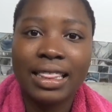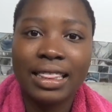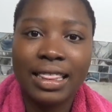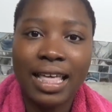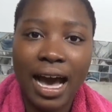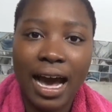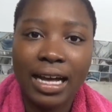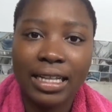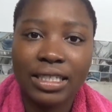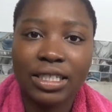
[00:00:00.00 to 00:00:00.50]

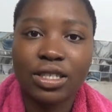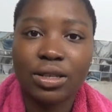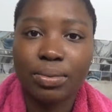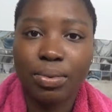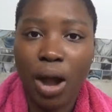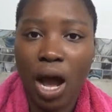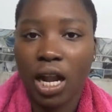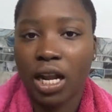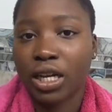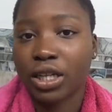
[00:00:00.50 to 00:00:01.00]
that's the
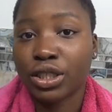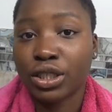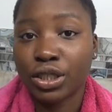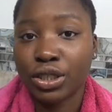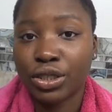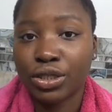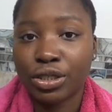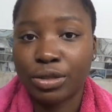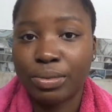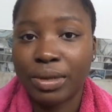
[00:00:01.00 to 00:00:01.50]
product to
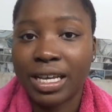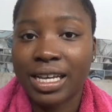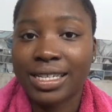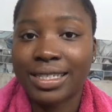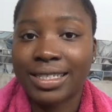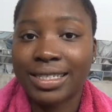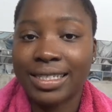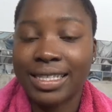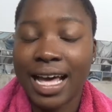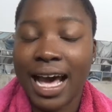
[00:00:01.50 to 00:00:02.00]
use,
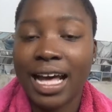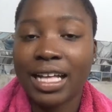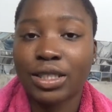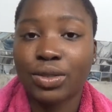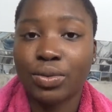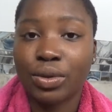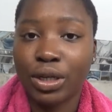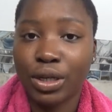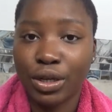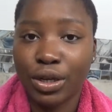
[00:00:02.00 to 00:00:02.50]
because
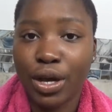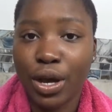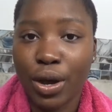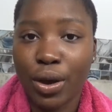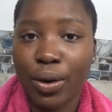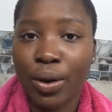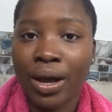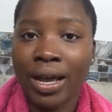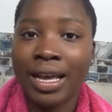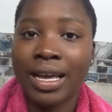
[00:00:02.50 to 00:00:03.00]
that's when you
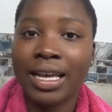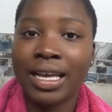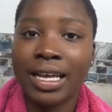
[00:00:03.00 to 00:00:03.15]
know